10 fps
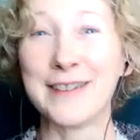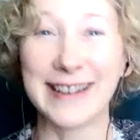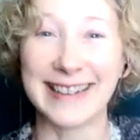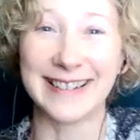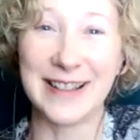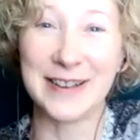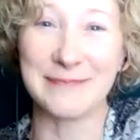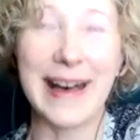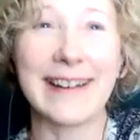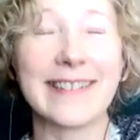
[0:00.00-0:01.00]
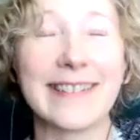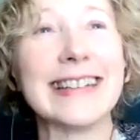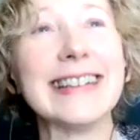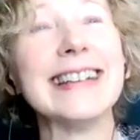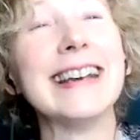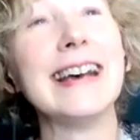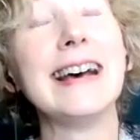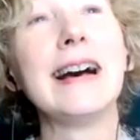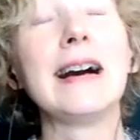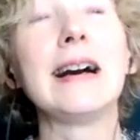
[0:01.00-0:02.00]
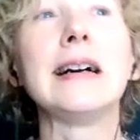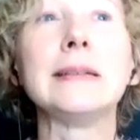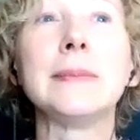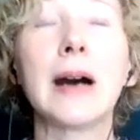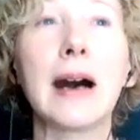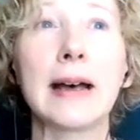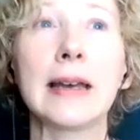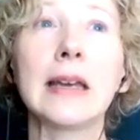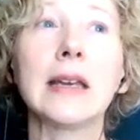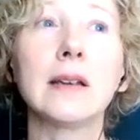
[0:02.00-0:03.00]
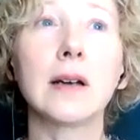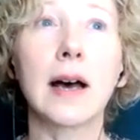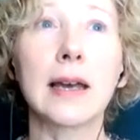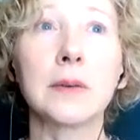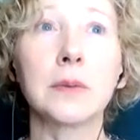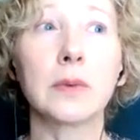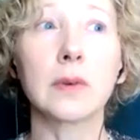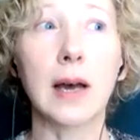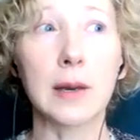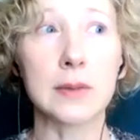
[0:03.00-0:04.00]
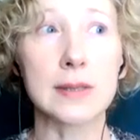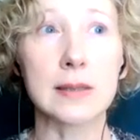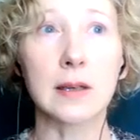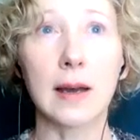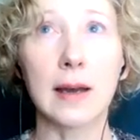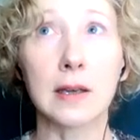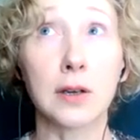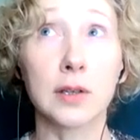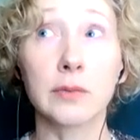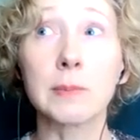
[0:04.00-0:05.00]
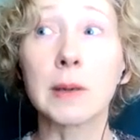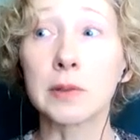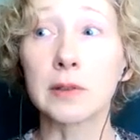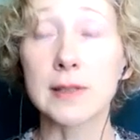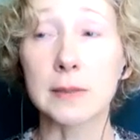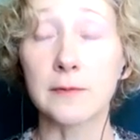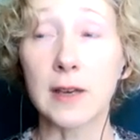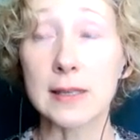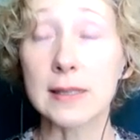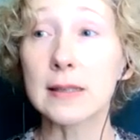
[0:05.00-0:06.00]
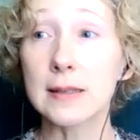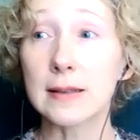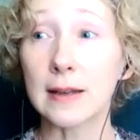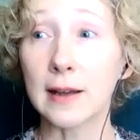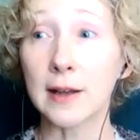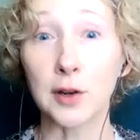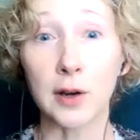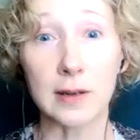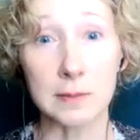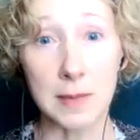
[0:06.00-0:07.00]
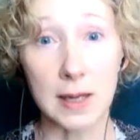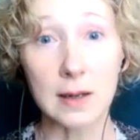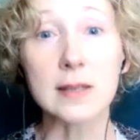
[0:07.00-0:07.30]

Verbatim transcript: I'm gonna look back on it. Um, I I I was I couldn't remember some faces that I had already met.